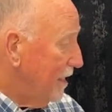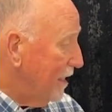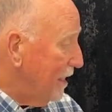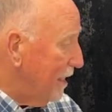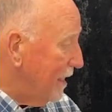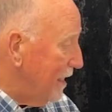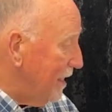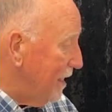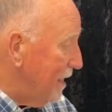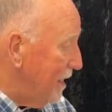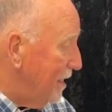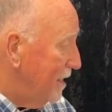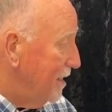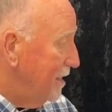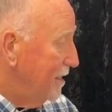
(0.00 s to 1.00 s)

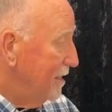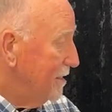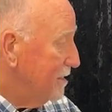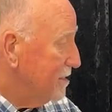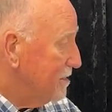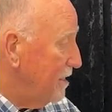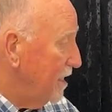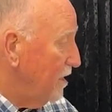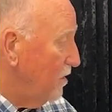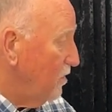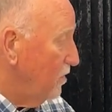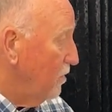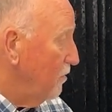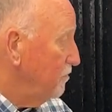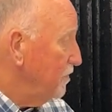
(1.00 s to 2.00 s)
y
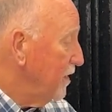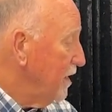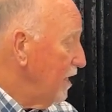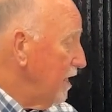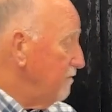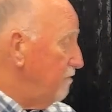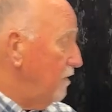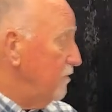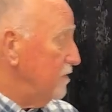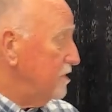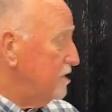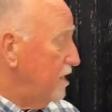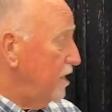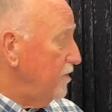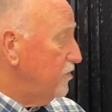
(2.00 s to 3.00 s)
5. If I want to
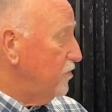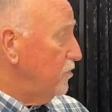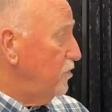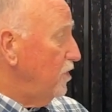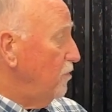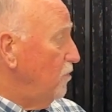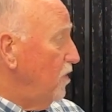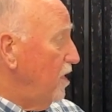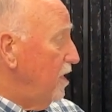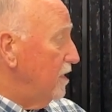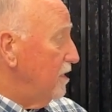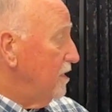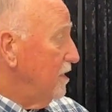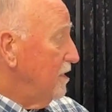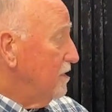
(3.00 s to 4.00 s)
say
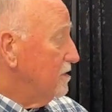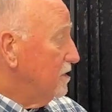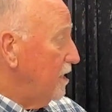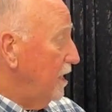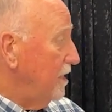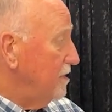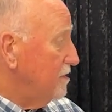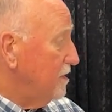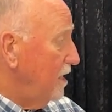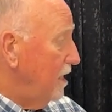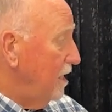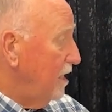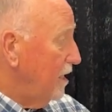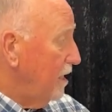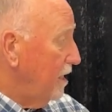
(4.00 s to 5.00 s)
31,
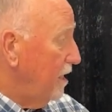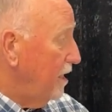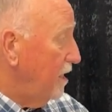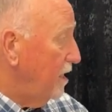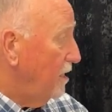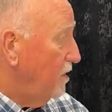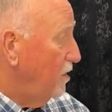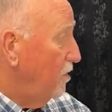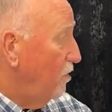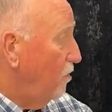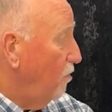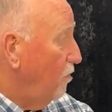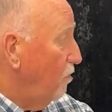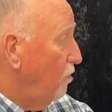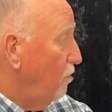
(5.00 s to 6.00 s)
30 y
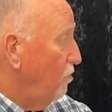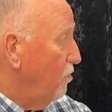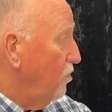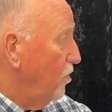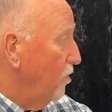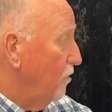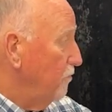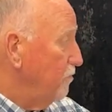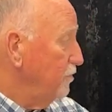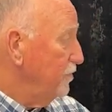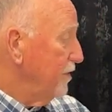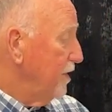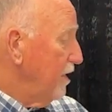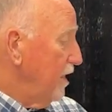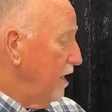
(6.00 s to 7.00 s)
1.
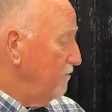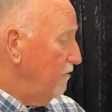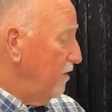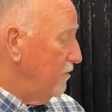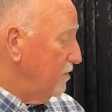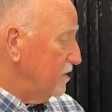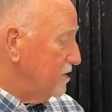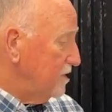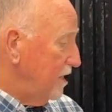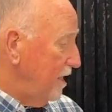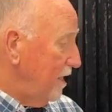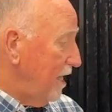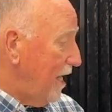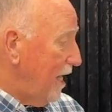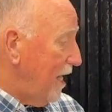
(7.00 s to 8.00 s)
If I want to
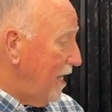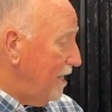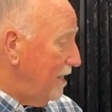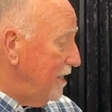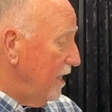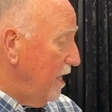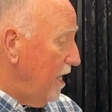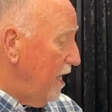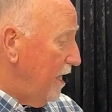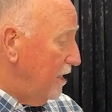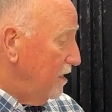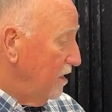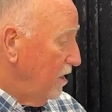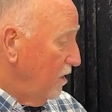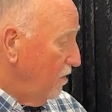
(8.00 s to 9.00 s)
say 89,
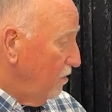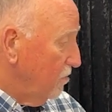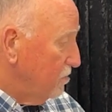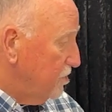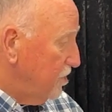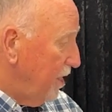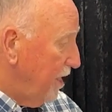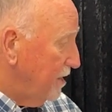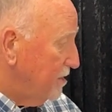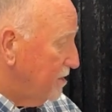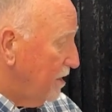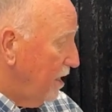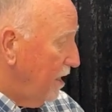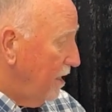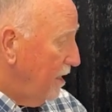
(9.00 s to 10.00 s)

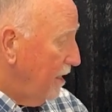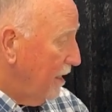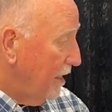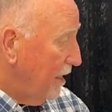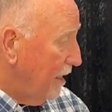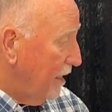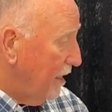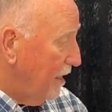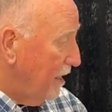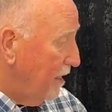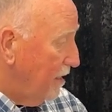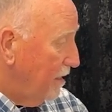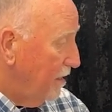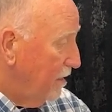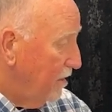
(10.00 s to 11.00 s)
80
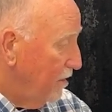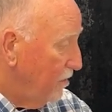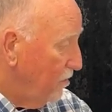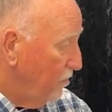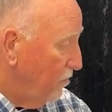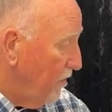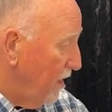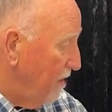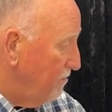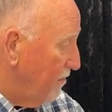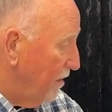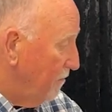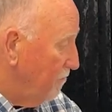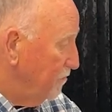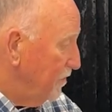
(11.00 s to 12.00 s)
y
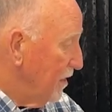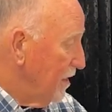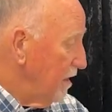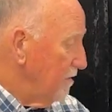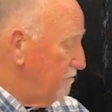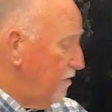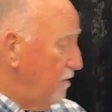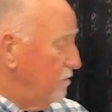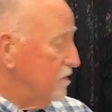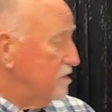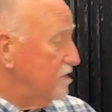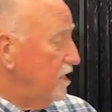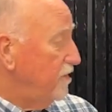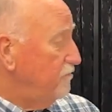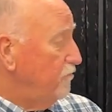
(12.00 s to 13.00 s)
9. If I want to
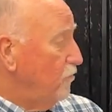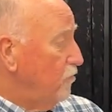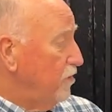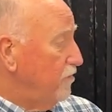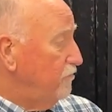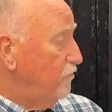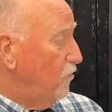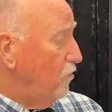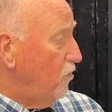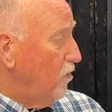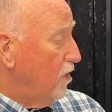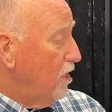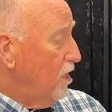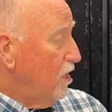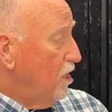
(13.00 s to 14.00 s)
say
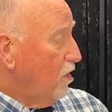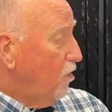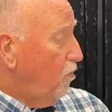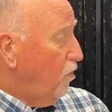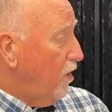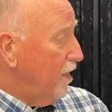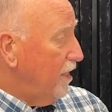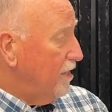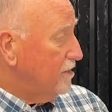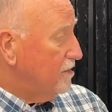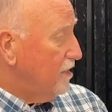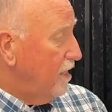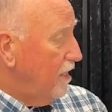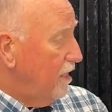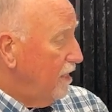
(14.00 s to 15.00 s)
44,
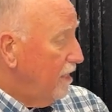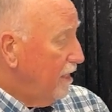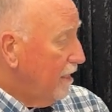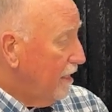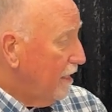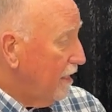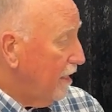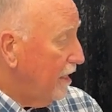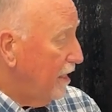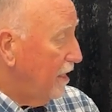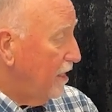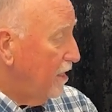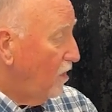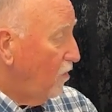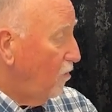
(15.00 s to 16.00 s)

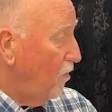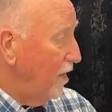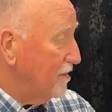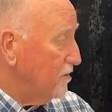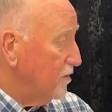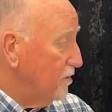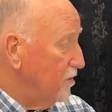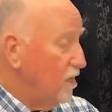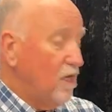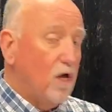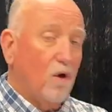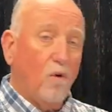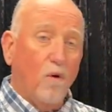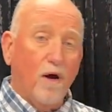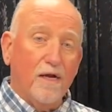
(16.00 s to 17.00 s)
44.
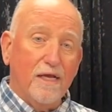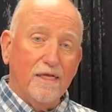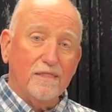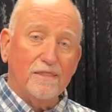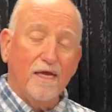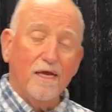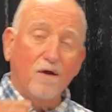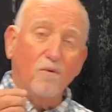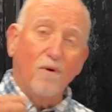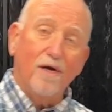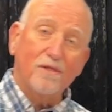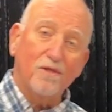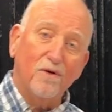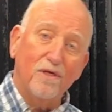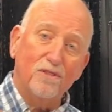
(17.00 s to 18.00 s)

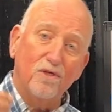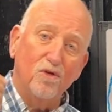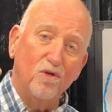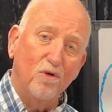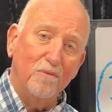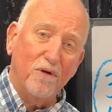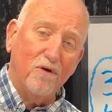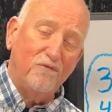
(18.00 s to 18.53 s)
44 es un número